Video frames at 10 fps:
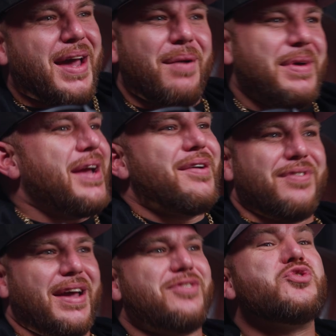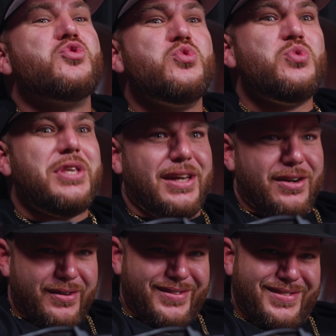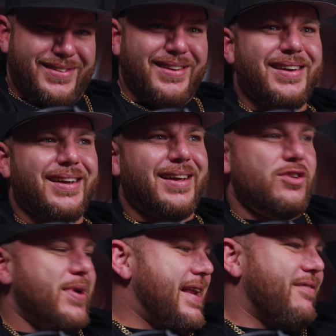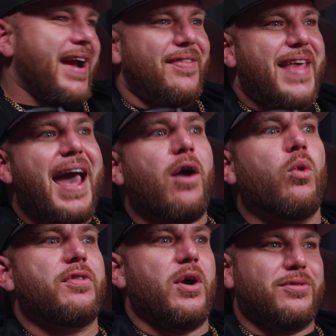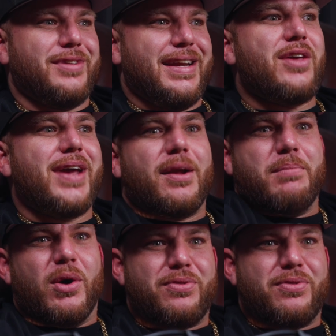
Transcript: here for like 2 years. You ain't never had that or those, and now you got them both.